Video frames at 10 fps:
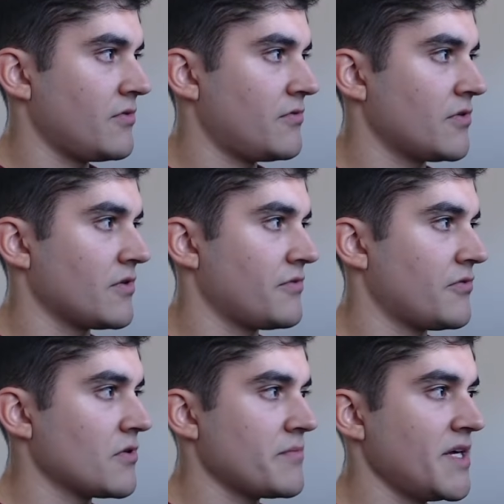for
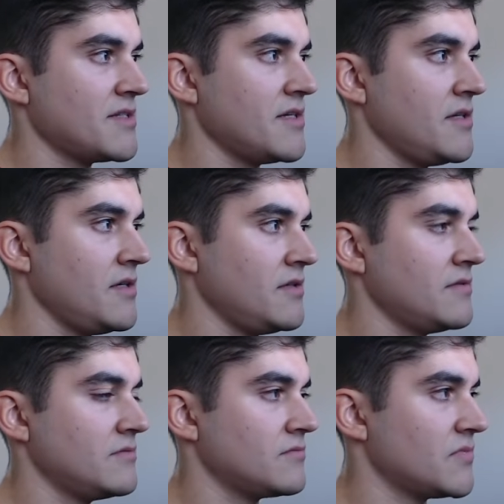
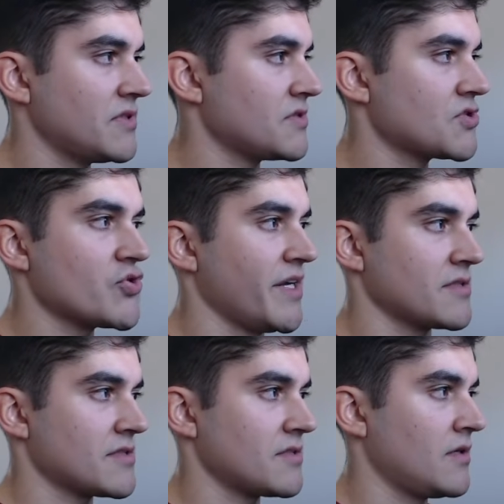formatting
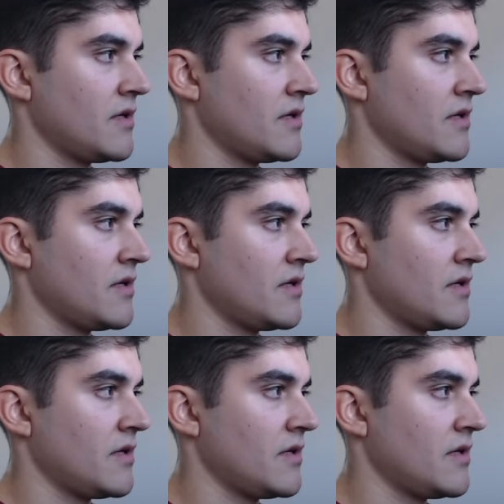strings.